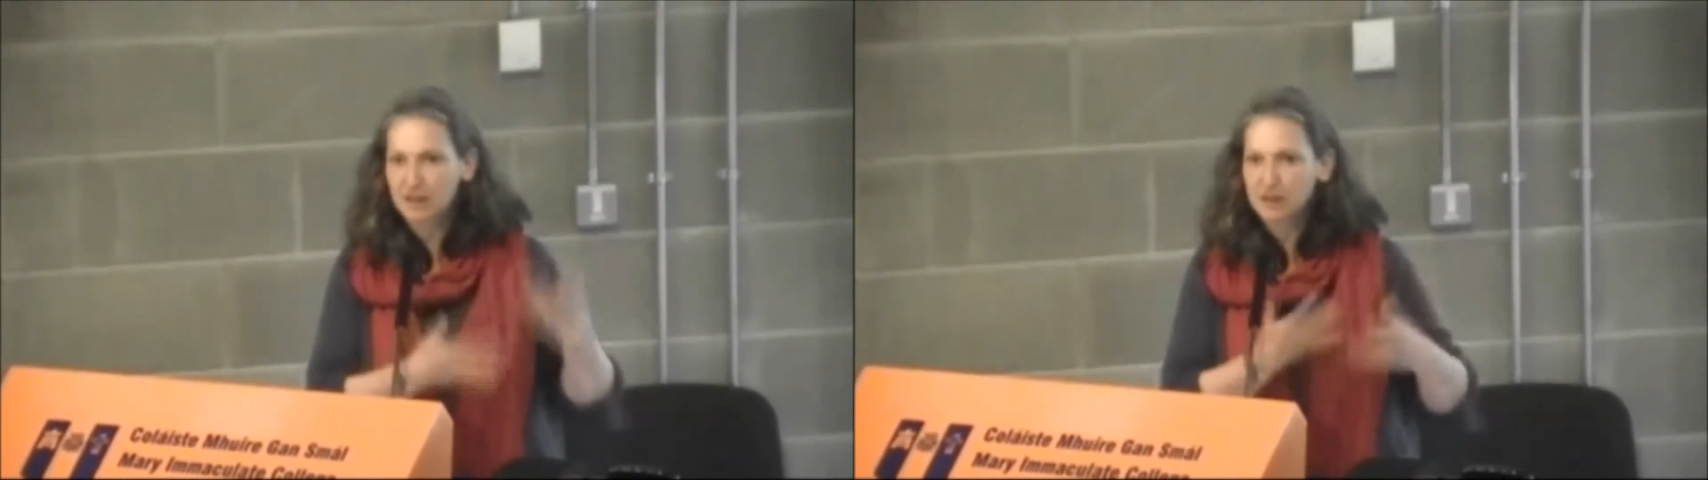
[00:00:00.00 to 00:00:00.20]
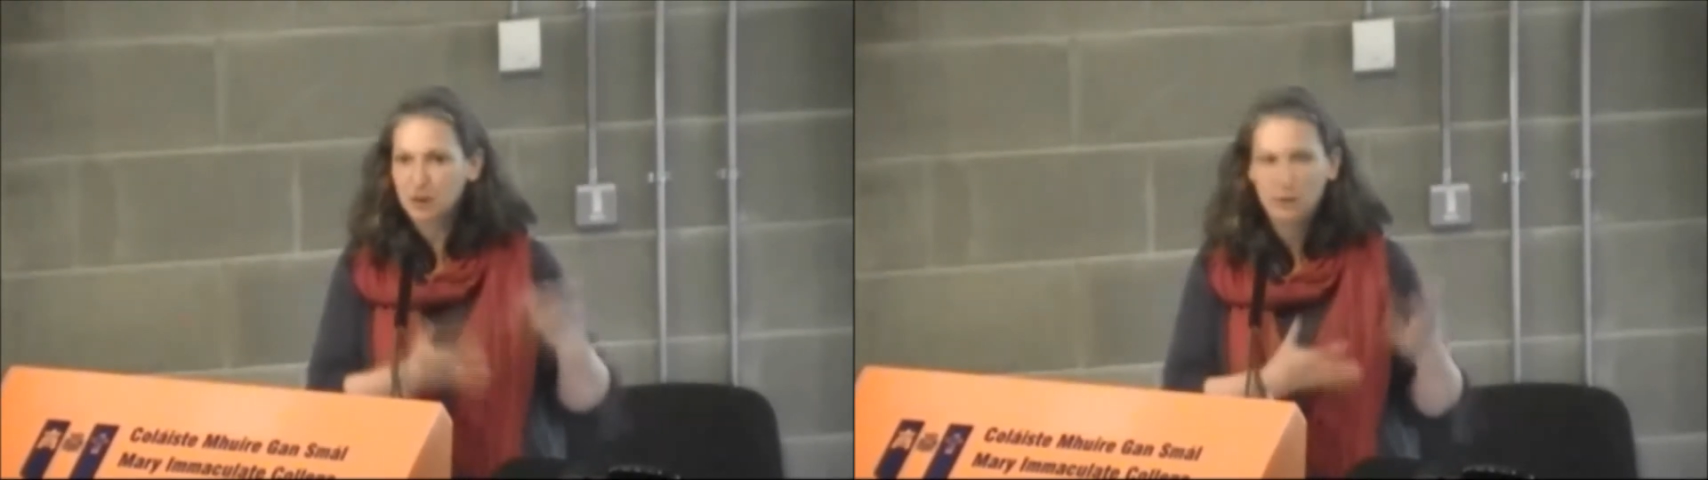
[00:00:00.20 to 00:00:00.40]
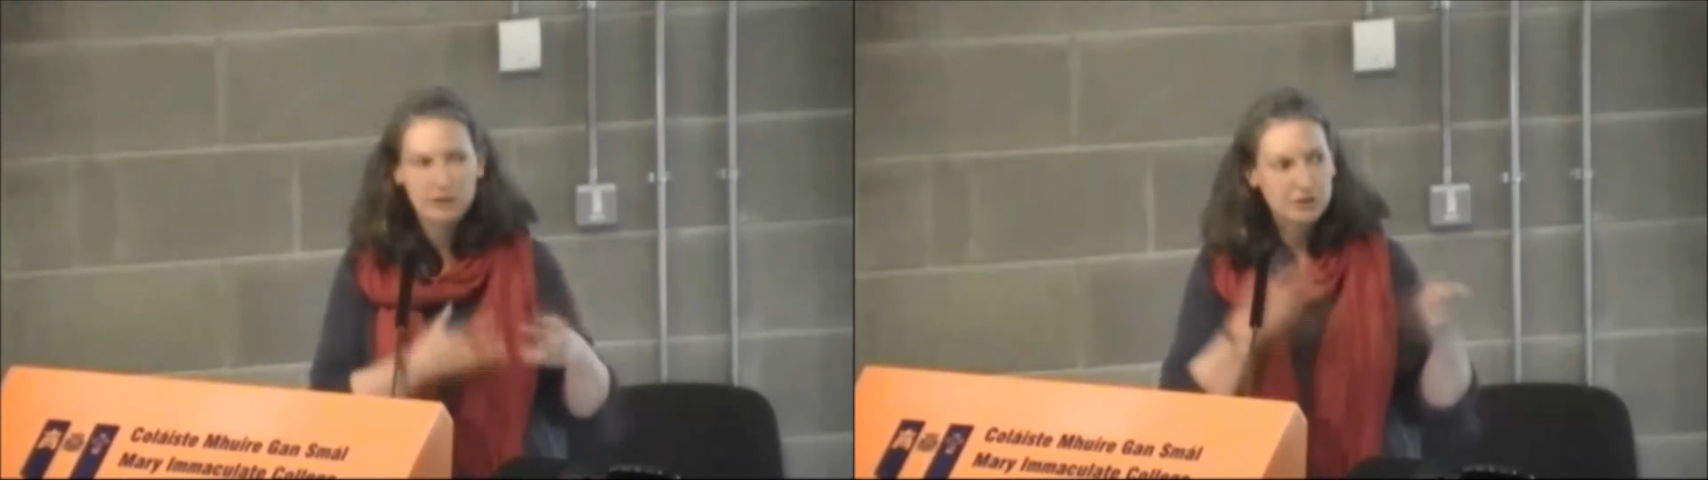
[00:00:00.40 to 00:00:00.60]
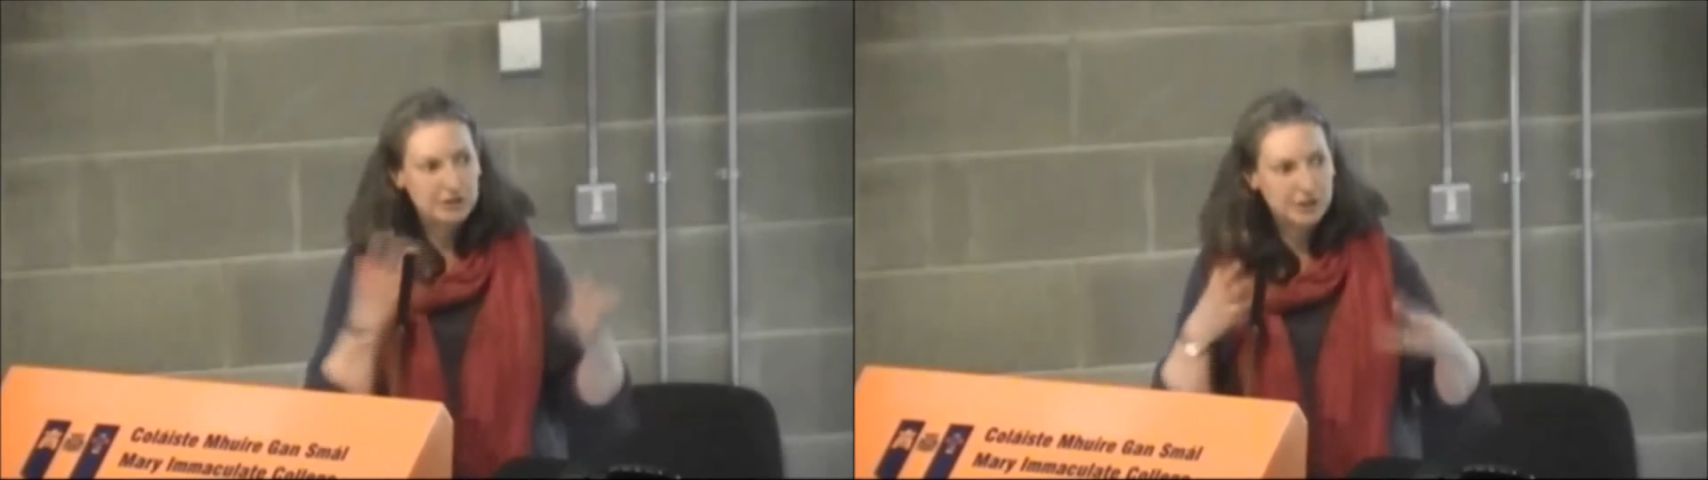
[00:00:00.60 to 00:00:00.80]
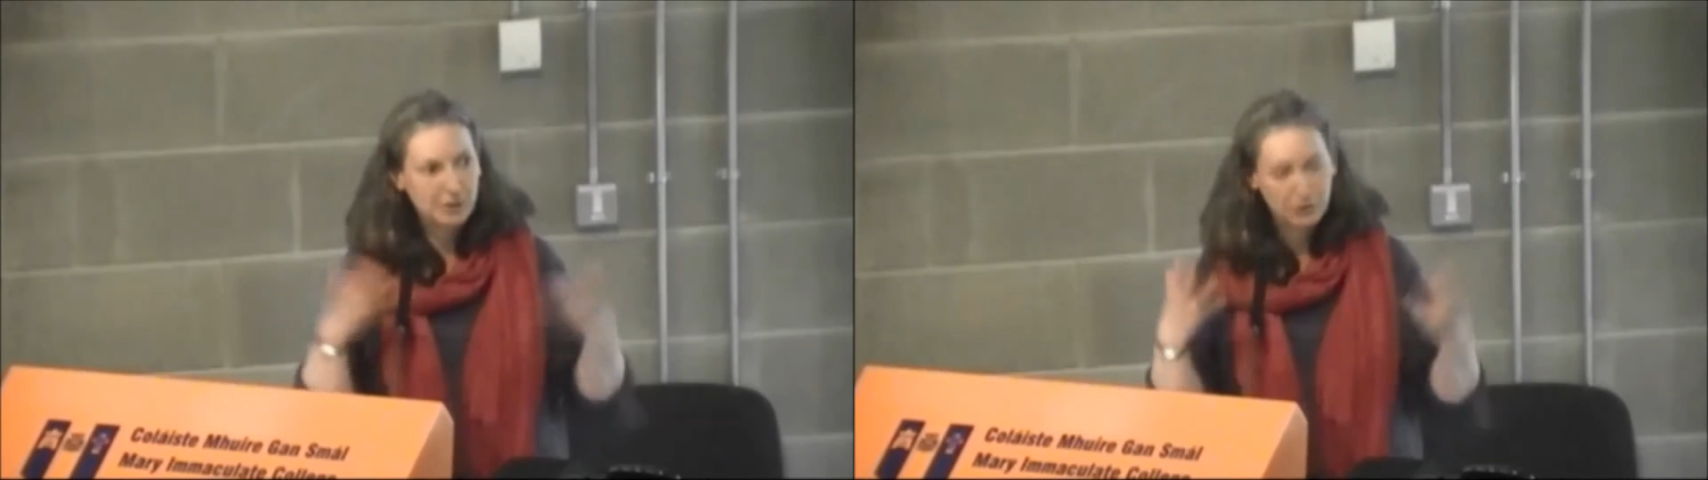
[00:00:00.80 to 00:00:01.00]
to question
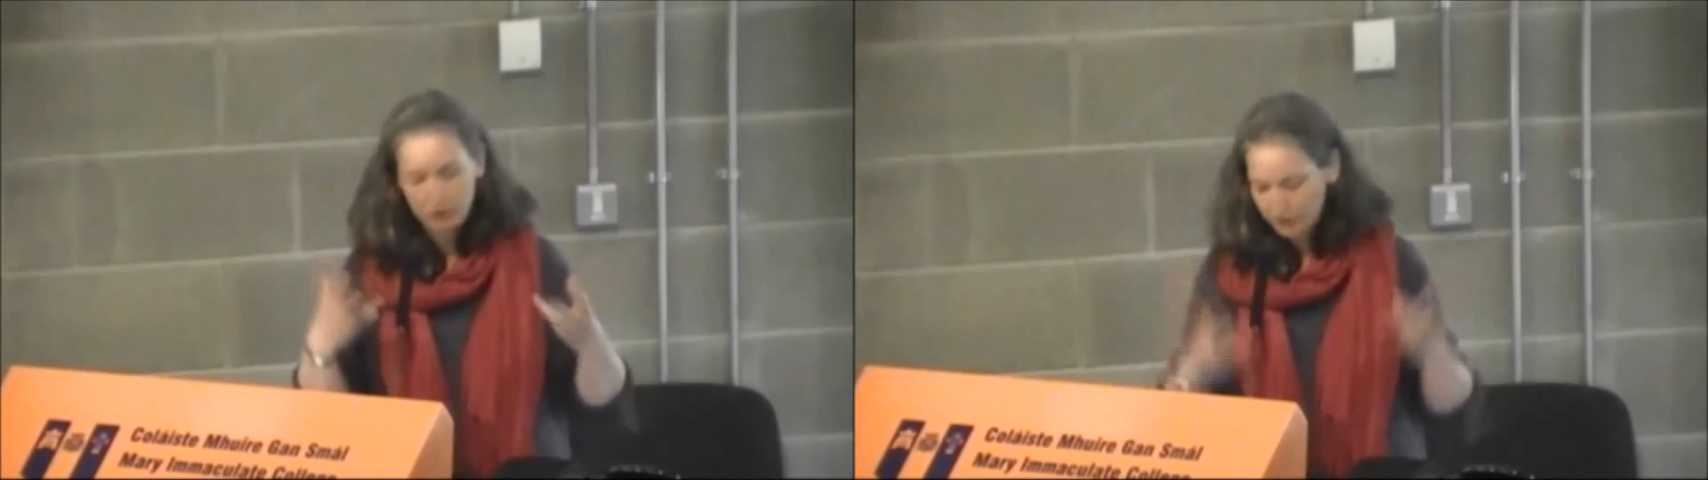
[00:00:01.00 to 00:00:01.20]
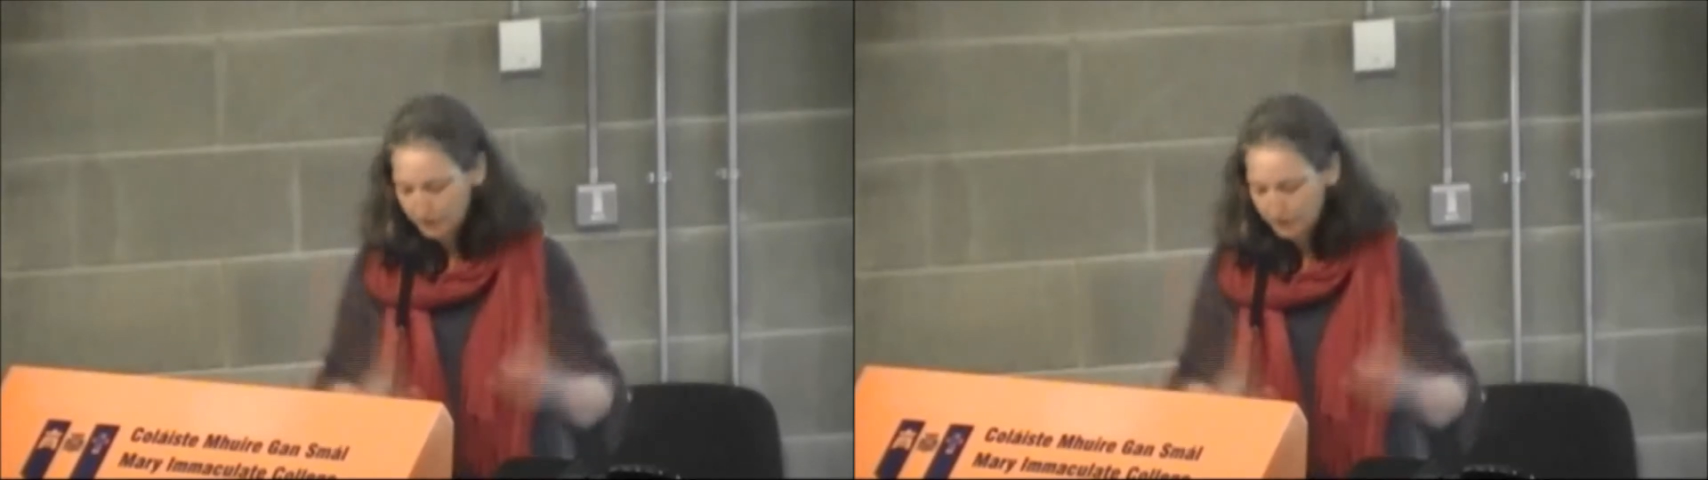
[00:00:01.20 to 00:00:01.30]
this whole notion of